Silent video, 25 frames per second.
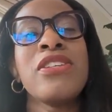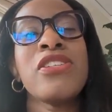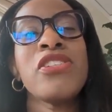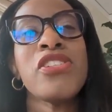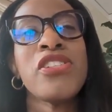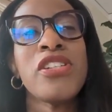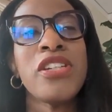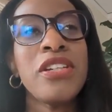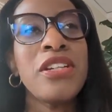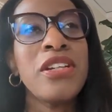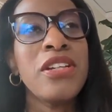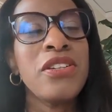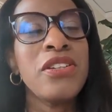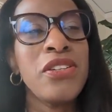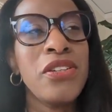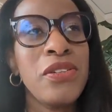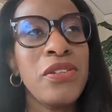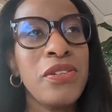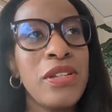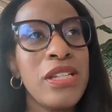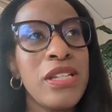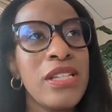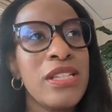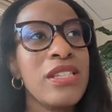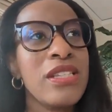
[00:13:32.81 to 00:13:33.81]
Sheena and
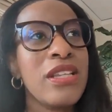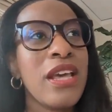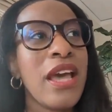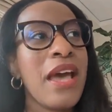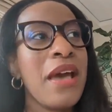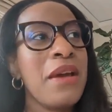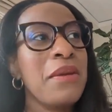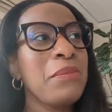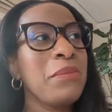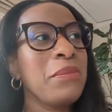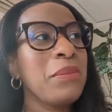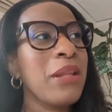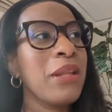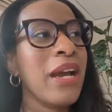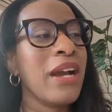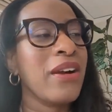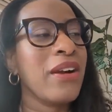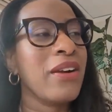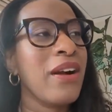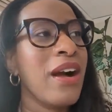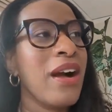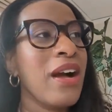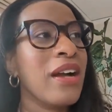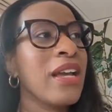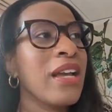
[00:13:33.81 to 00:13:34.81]
Eunice at
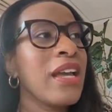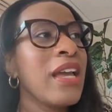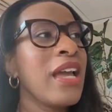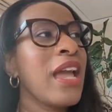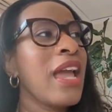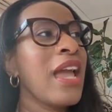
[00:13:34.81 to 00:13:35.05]
BlackRock.